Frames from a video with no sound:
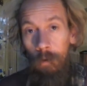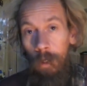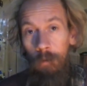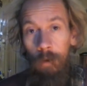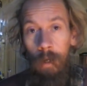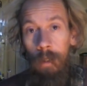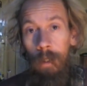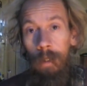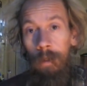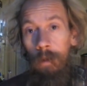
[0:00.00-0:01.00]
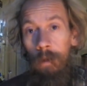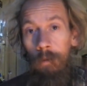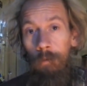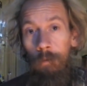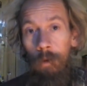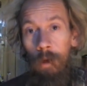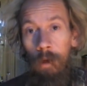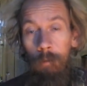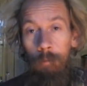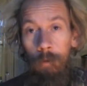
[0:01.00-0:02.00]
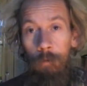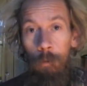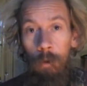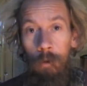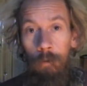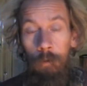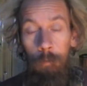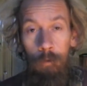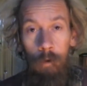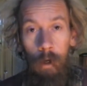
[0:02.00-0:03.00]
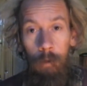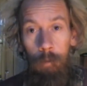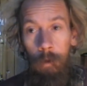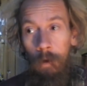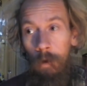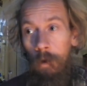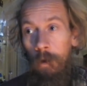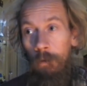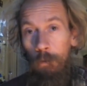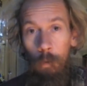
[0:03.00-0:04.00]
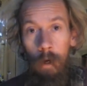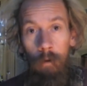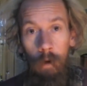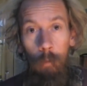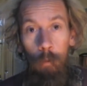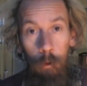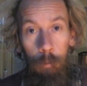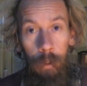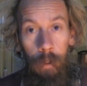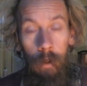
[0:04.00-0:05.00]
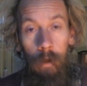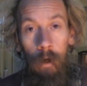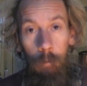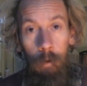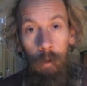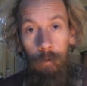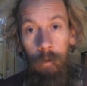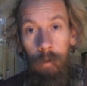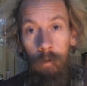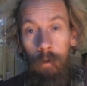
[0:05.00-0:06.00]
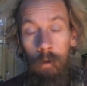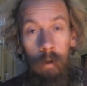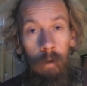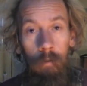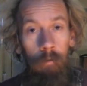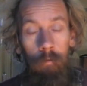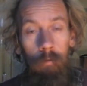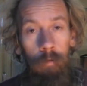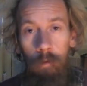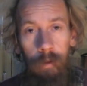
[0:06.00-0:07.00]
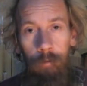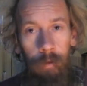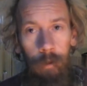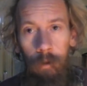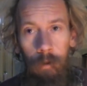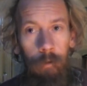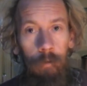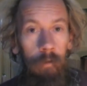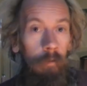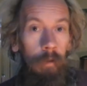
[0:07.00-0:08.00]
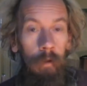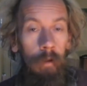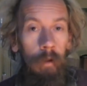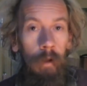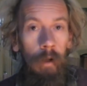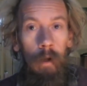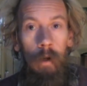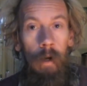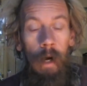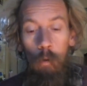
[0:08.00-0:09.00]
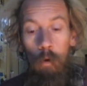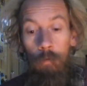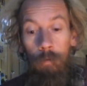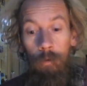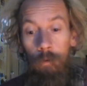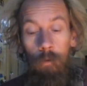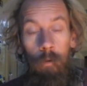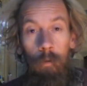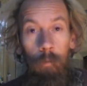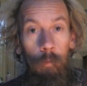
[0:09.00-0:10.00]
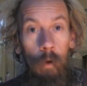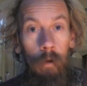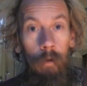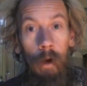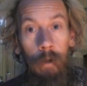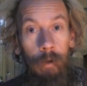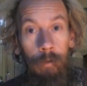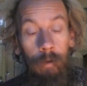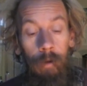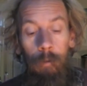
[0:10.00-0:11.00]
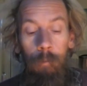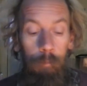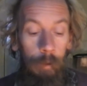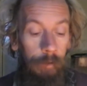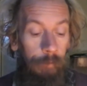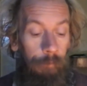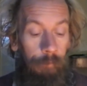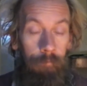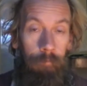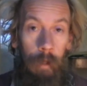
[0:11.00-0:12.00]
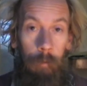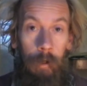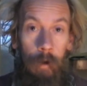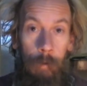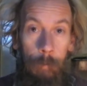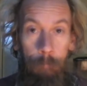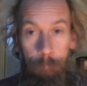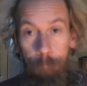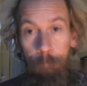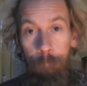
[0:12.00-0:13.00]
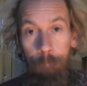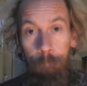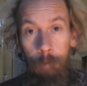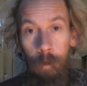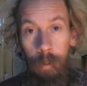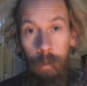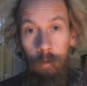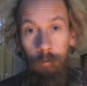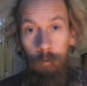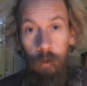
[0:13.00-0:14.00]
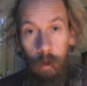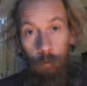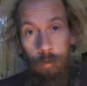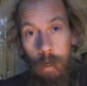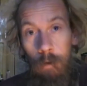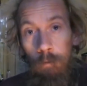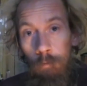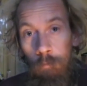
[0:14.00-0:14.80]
yeah, check the link if you want to subscribe to where I will be uploading videos and how often or what, I don't know. But there we go. Okay, ciao for now.